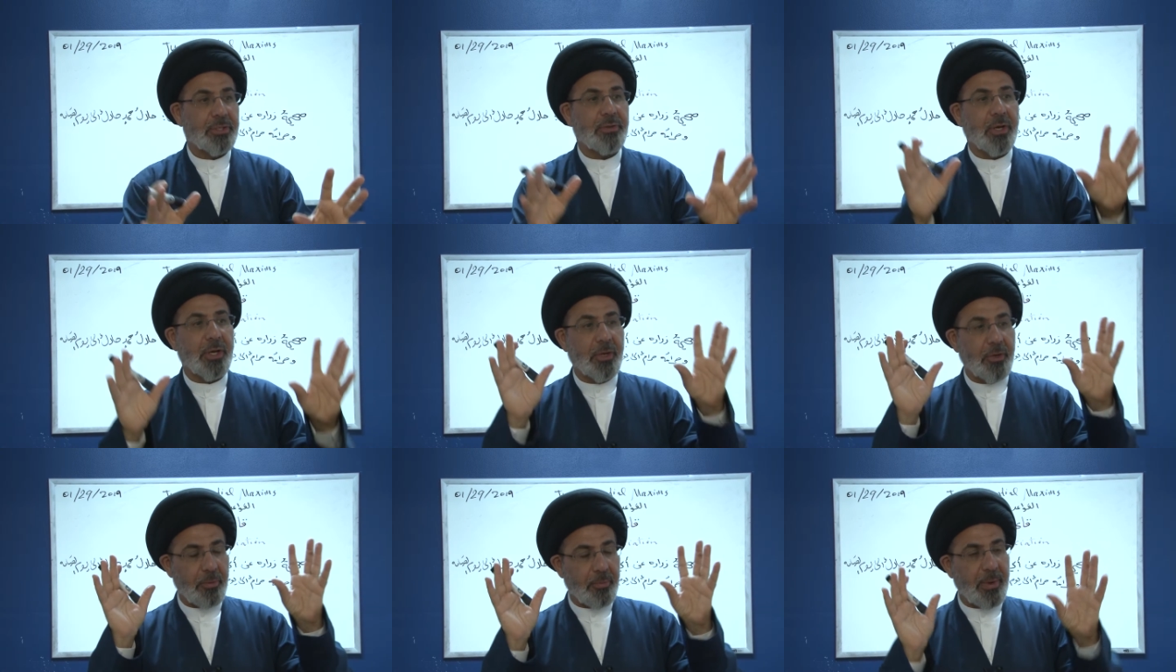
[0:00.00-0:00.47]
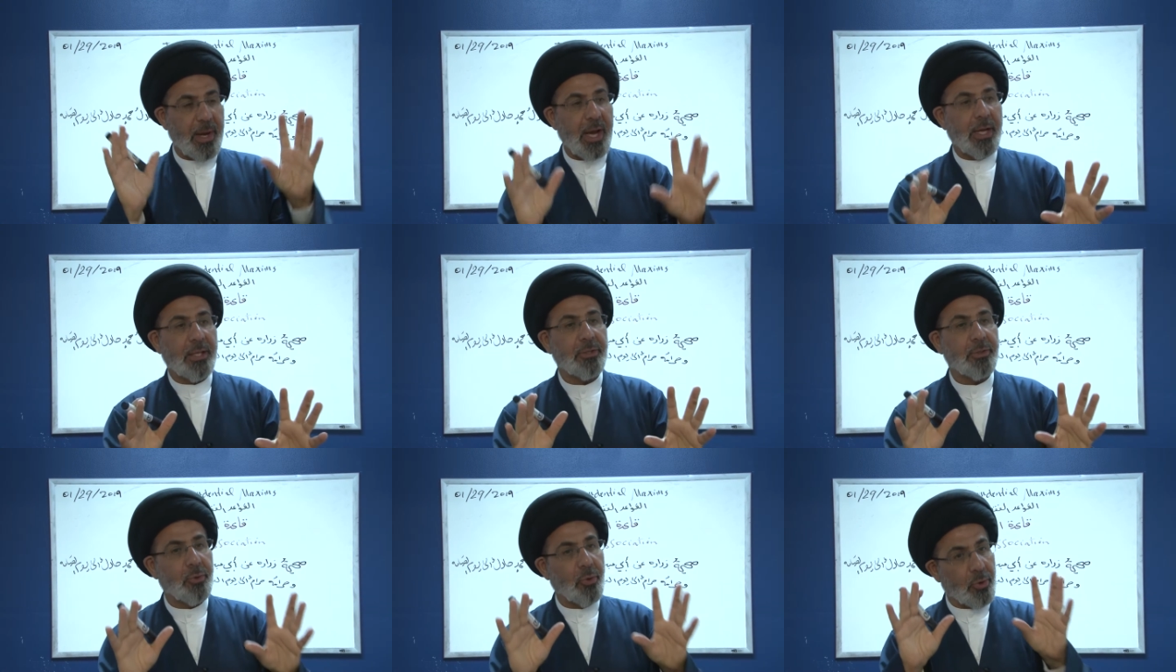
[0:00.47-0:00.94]
the
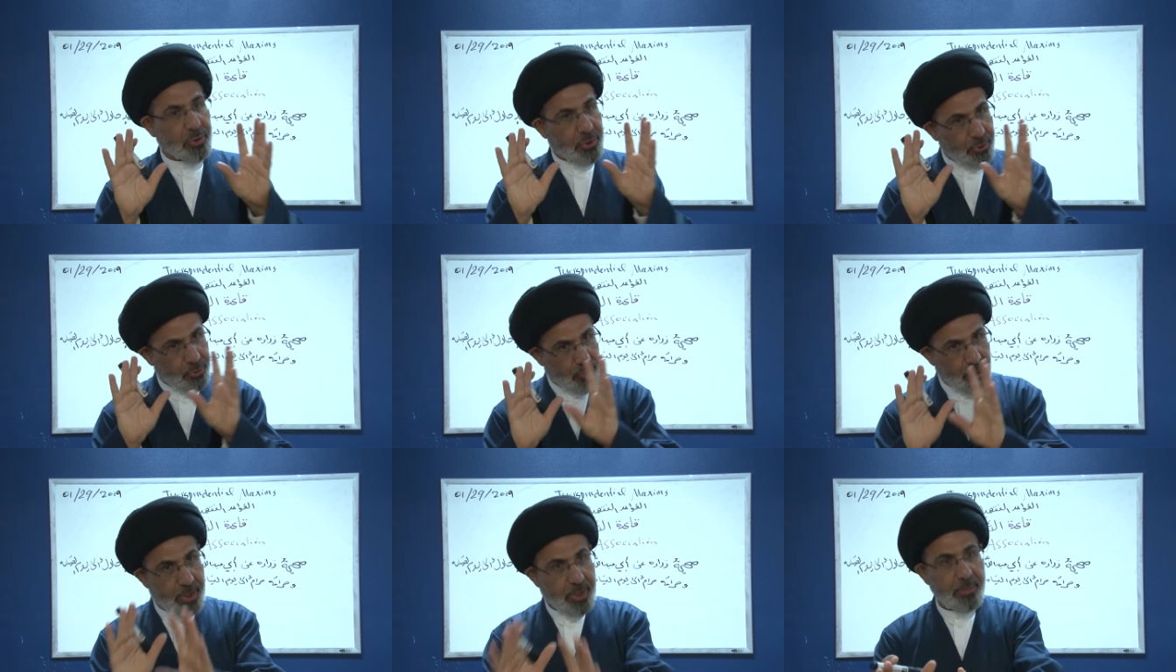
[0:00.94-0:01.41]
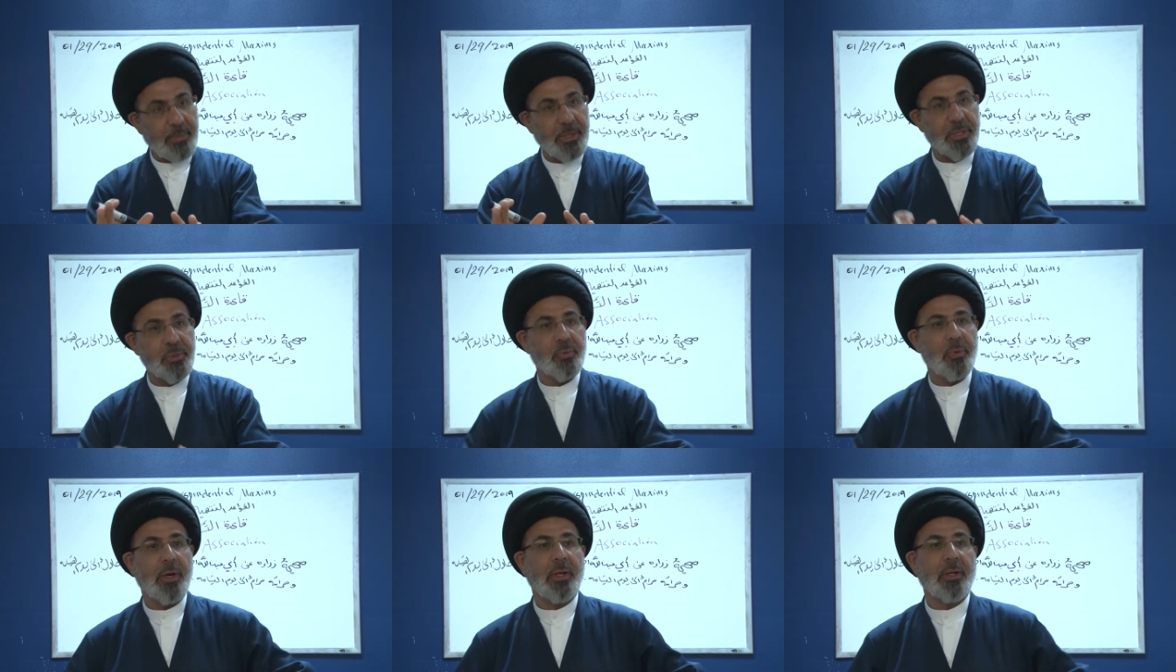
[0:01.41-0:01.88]
command goes to him
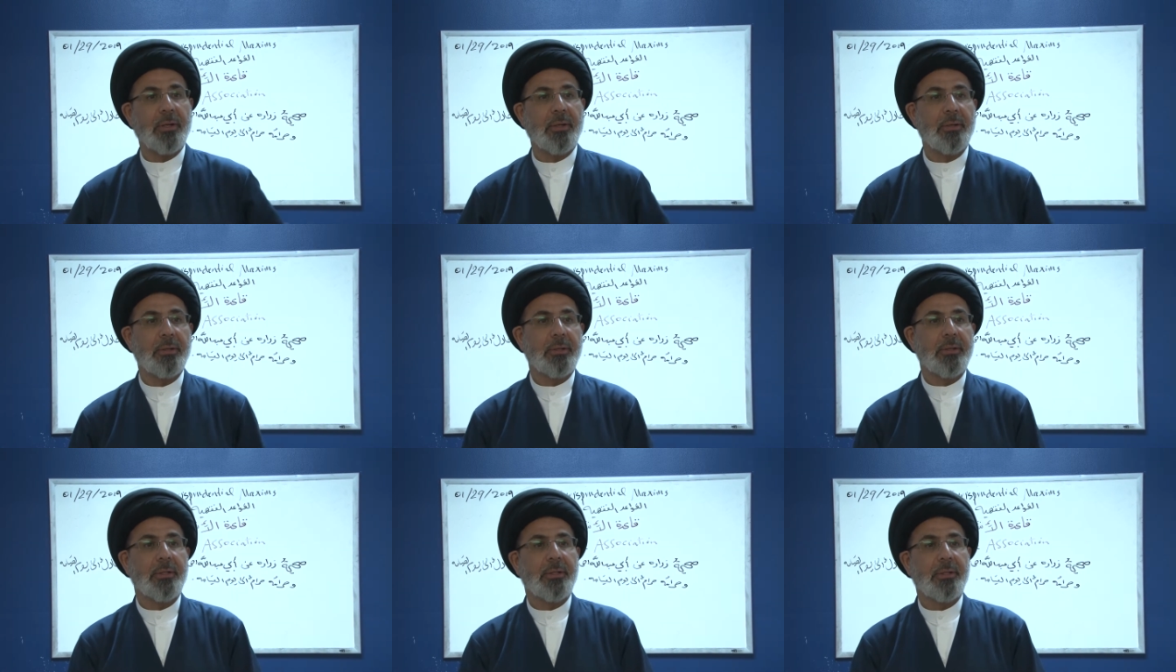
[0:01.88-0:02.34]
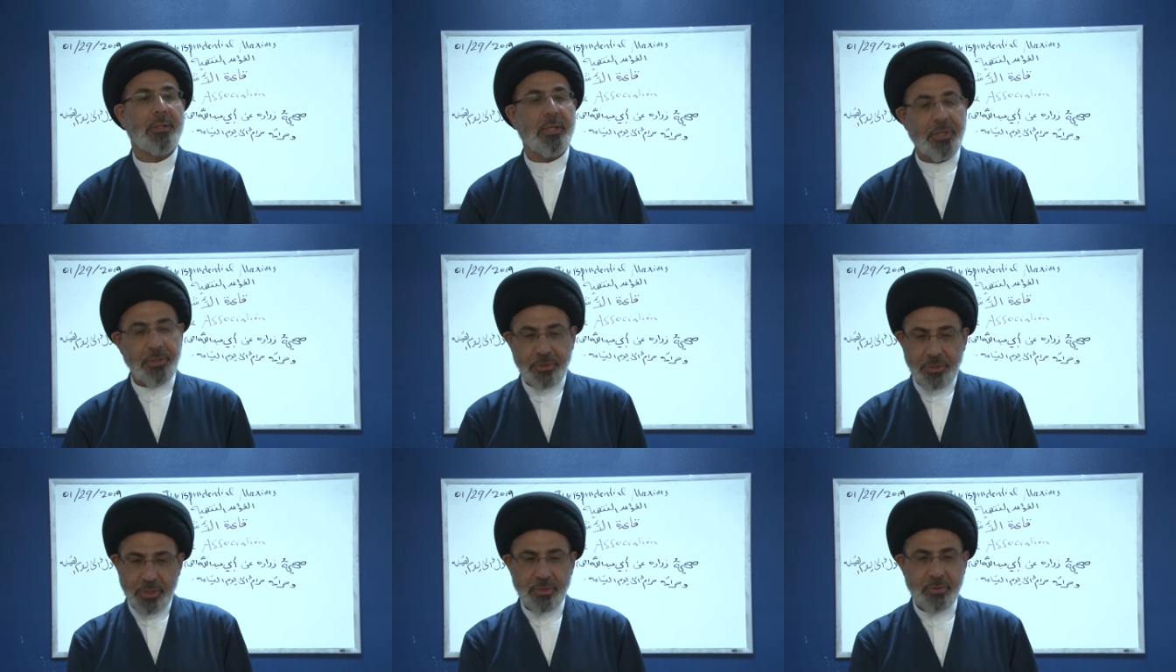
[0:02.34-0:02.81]
as well,
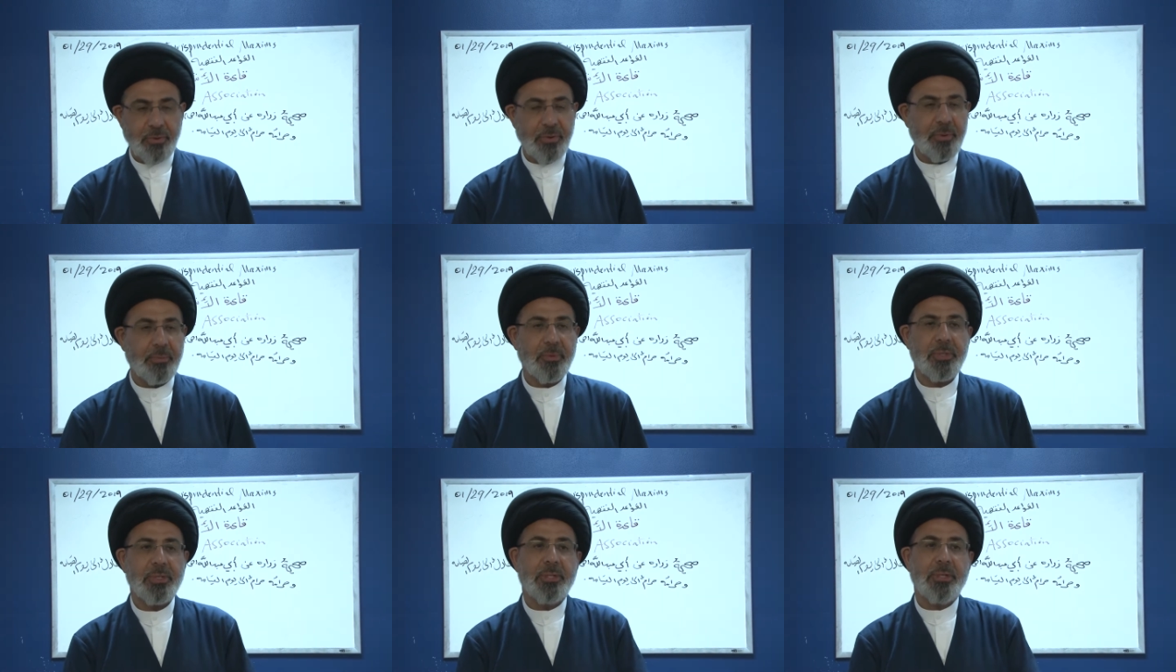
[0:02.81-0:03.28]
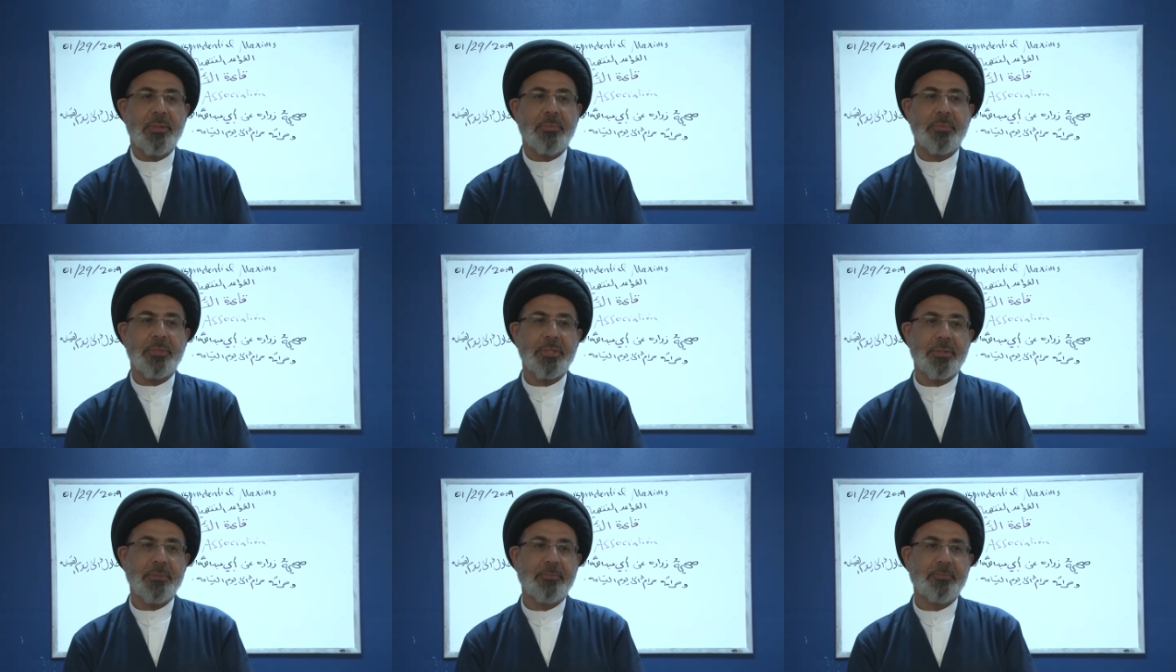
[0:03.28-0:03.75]
not just to the
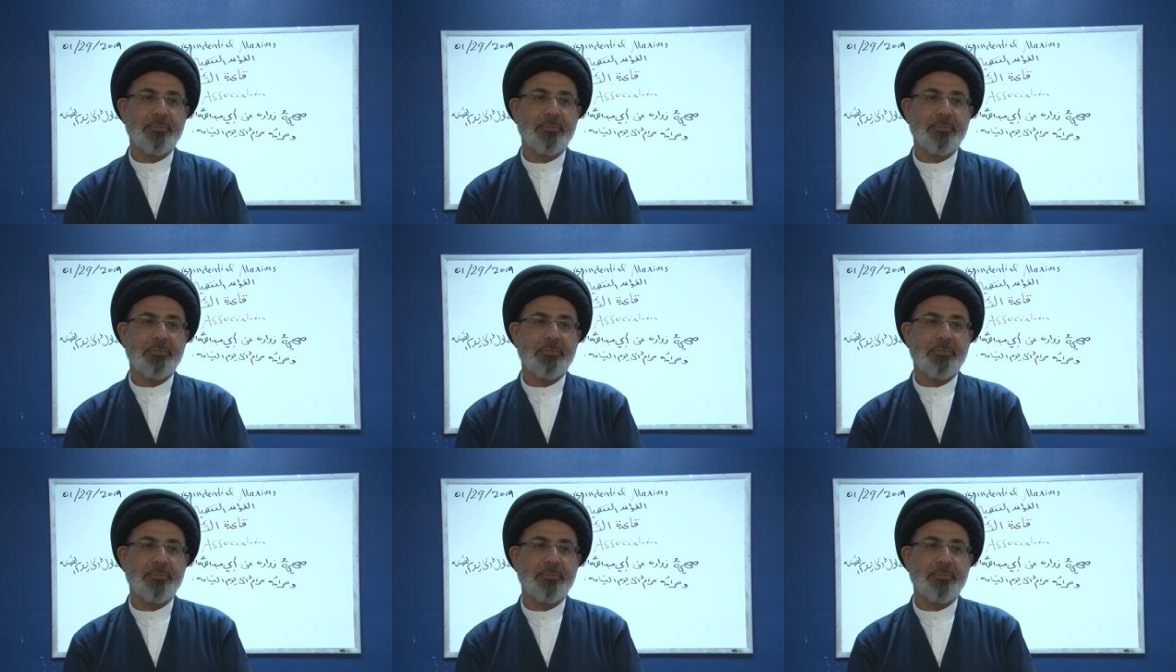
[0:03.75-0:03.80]
Muslims.